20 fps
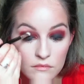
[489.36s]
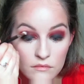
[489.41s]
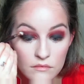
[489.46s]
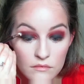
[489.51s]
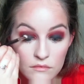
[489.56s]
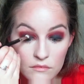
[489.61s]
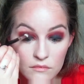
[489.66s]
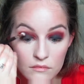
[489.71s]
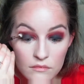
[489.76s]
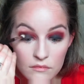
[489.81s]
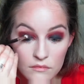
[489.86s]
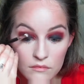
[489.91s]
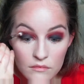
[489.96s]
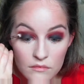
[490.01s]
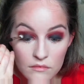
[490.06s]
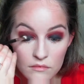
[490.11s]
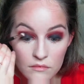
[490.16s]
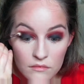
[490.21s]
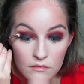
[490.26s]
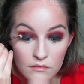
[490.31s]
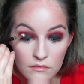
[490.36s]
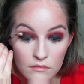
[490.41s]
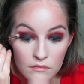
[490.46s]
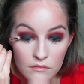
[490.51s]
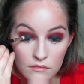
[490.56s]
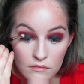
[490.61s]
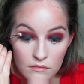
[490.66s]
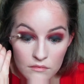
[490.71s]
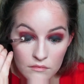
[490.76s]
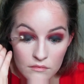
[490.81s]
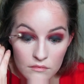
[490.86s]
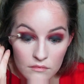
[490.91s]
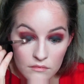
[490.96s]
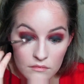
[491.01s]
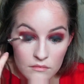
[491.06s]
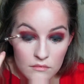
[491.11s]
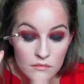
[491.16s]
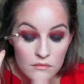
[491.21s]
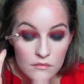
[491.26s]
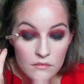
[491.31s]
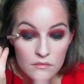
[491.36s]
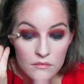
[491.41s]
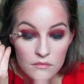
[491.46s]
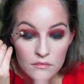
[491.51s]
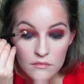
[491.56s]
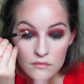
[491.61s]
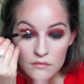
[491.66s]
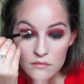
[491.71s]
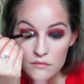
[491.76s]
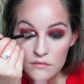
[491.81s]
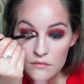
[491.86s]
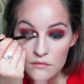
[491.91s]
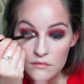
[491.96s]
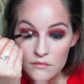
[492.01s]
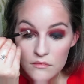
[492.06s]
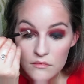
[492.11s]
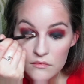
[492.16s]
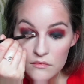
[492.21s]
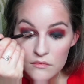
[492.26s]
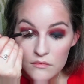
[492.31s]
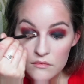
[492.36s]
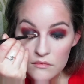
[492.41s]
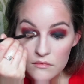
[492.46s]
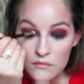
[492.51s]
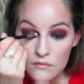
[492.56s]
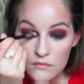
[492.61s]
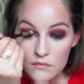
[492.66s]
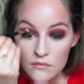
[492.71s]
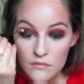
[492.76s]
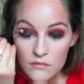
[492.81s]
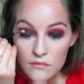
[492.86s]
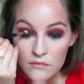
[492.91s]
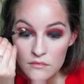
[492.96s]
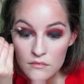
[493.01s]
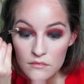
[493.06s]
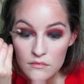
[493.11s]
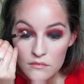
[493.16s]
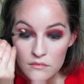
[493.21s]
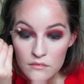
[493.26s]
Nothing is said.